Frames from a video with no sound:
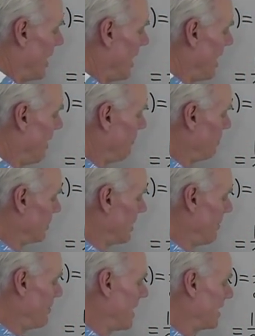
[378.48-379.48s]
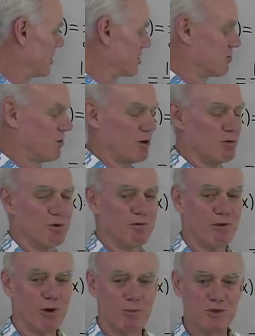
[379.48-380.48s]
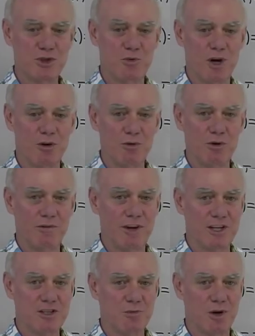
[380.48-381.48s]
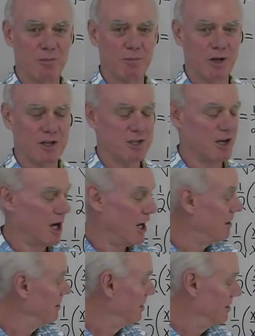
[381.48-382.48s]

half, put that back in square root form, square root of x squared plus 9.